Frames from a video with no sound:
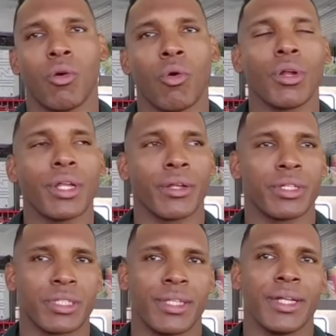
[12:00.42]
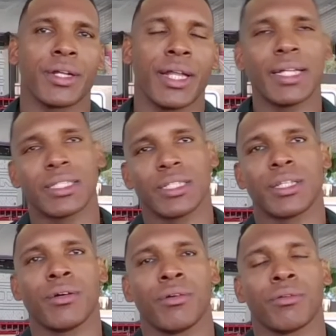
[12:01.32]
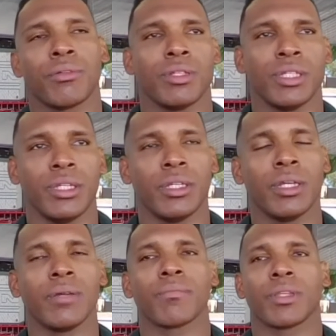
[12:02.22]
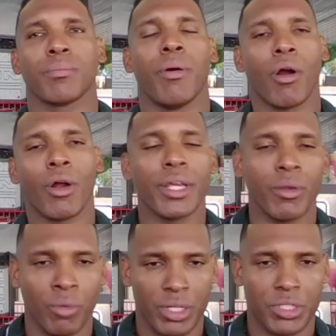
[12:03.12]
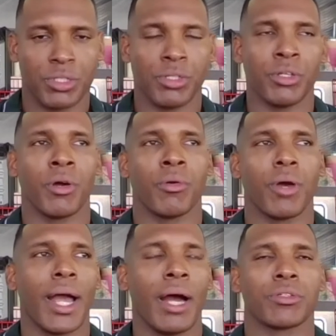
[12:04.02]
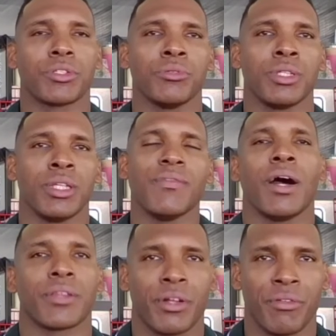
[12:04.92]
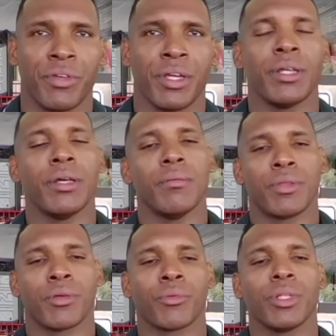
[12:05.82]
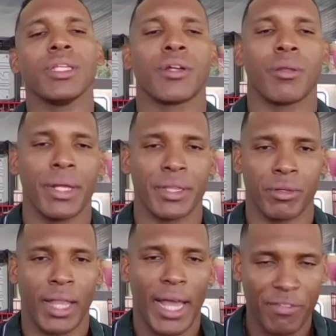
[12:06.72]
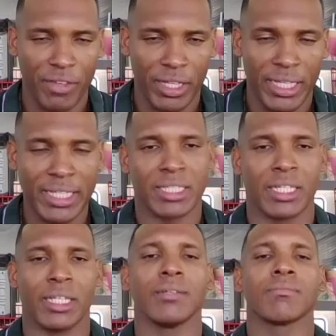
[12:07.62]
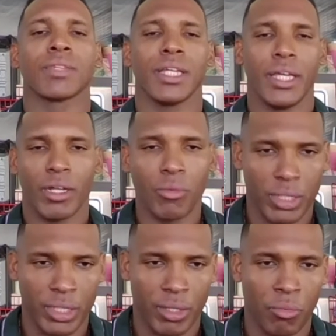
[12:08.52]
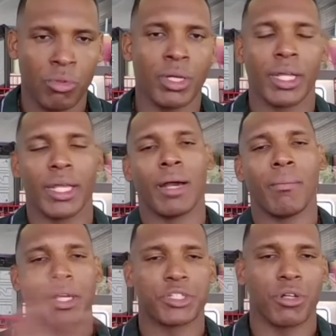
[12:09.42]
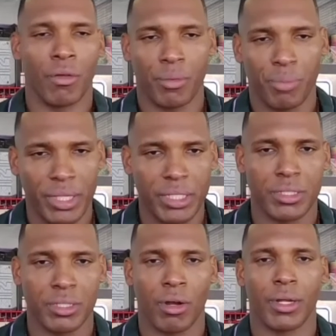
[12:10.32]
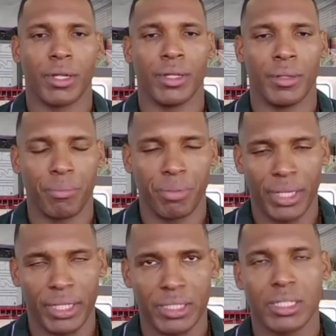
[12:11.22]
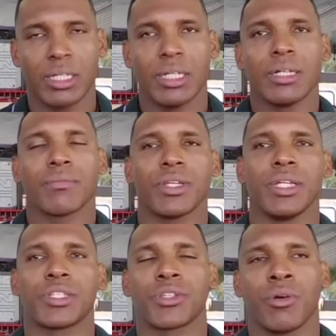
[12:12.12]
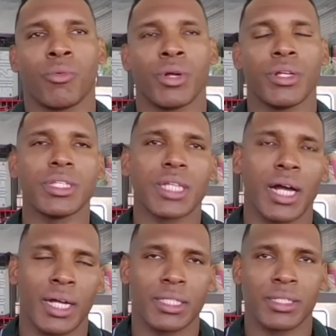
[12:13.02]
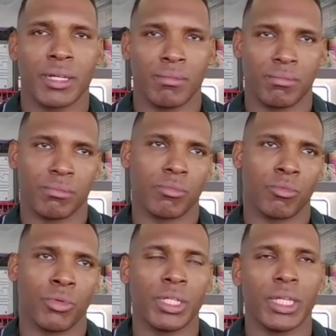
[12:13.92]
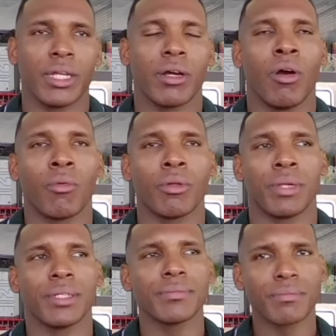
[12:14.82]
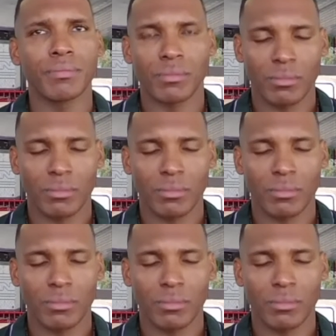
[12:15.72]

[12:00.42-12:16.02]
that the coordinator is there not to tell the party what to, how to live out their event, but they're really there to make their life easy, hear what they want, and I'll make sure all the pieces are in place. And so where this concept really hit home with me